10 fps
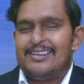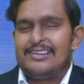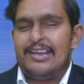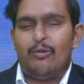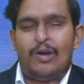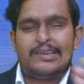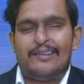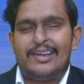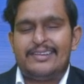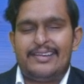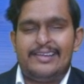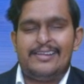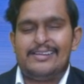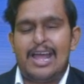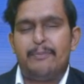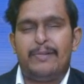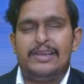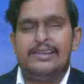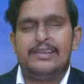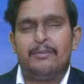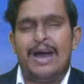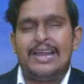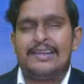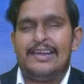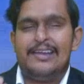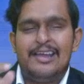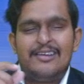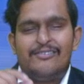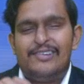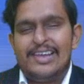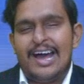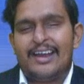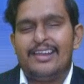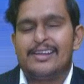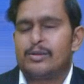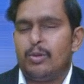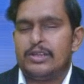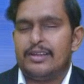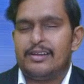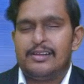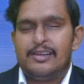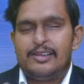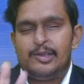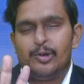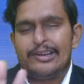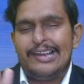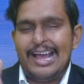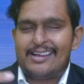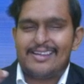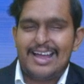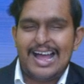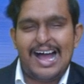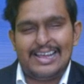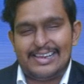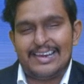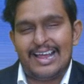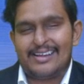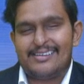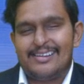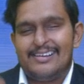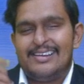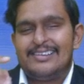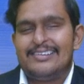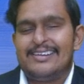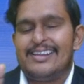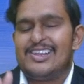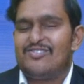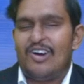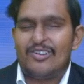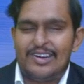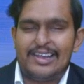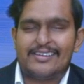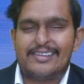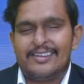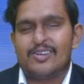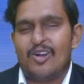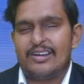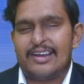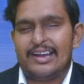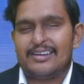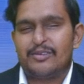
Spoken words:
Now whatever changes happen in the market, we are least bothered. You relax, I relax. This is forward exchange contract.